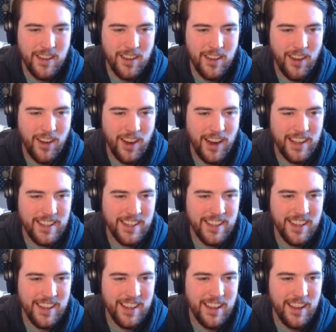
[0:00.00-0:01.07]
All right.
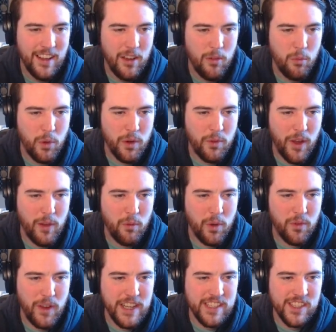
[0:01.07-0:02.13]
What if I what
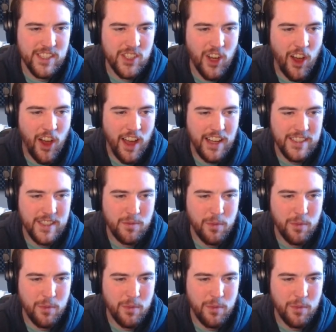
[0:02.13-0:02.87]
if I just dodge?